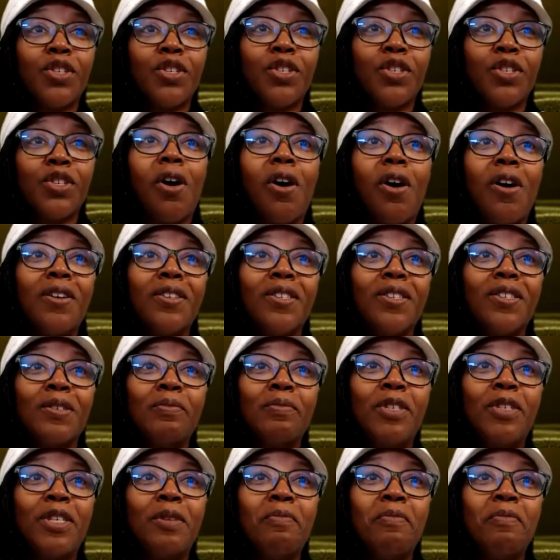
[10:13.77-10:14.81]
So
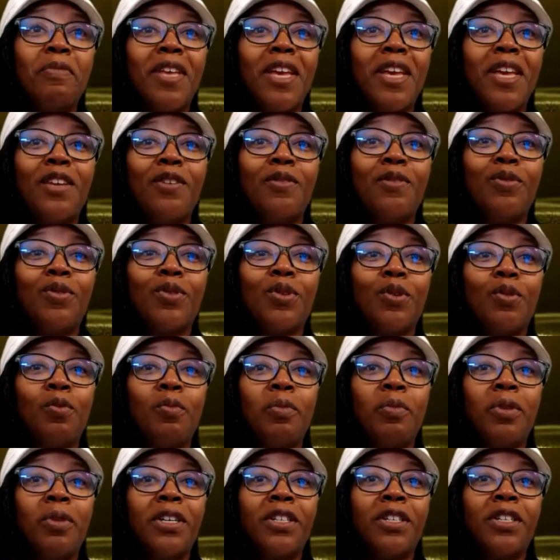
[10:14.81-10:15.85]
awesome, Tim. Thank you so
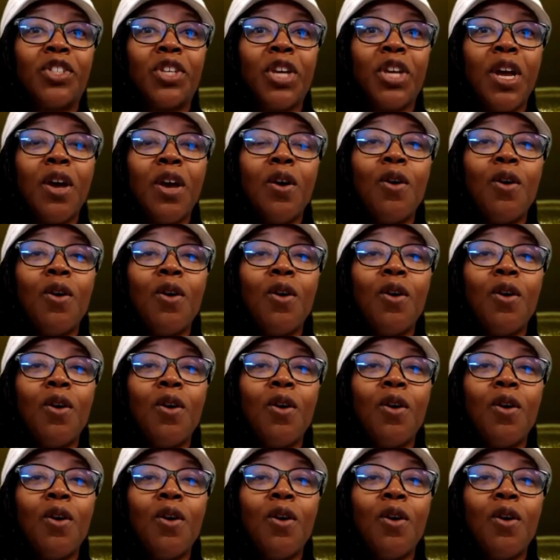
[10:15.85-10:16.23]
much.